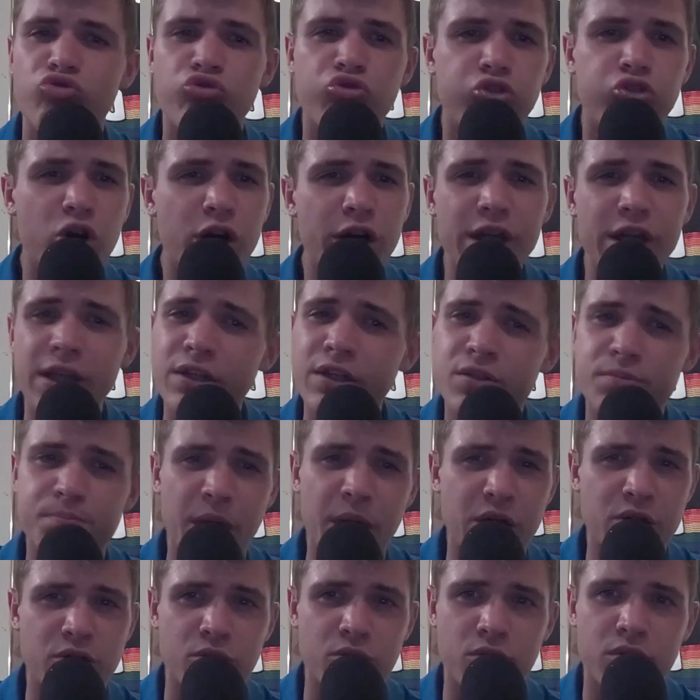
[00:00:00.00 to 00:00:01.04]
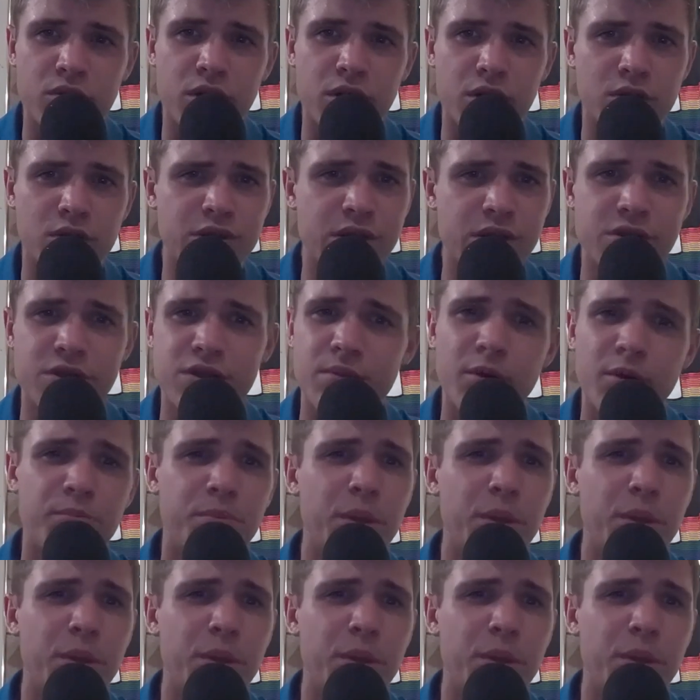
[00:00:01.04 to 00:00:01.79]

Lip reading: really special in their system,